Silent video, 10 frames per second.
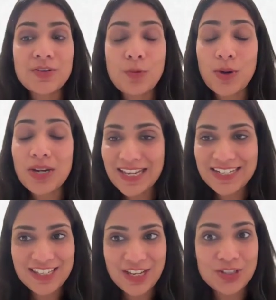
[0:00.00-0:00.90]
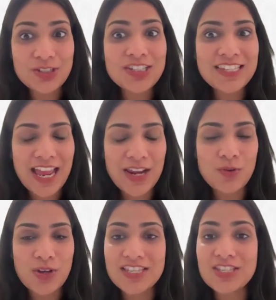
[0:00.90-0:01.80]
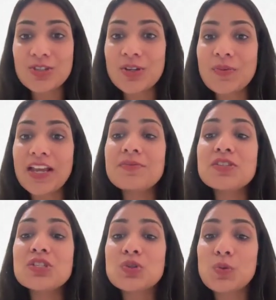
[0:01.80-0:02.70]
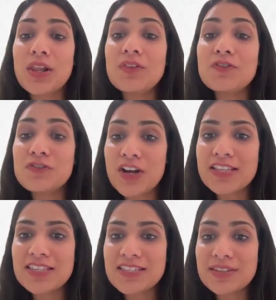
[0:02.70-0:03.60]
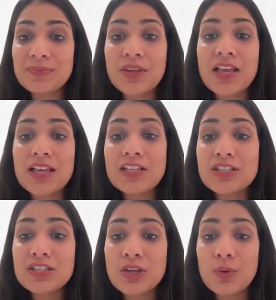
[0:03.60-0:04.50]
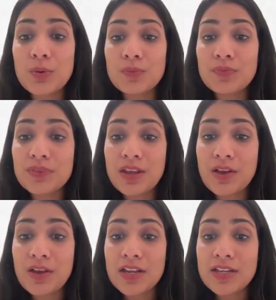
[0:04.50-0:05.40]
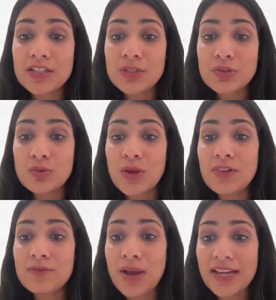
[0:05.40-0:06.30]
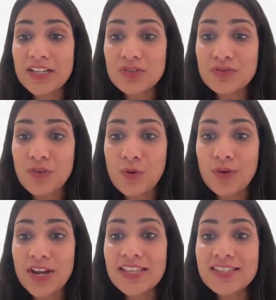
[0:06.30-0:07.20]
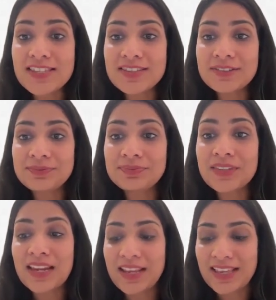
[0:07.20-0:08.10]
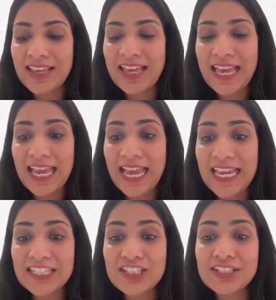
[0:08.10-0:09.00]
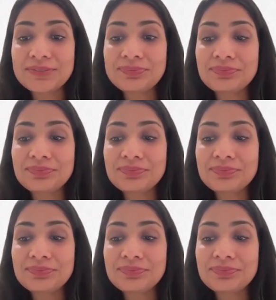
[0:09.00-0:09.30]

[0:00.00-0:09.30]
1 10 is equal to 10 ones. So it becomes 12 ones. So 12 minus 4 is 8.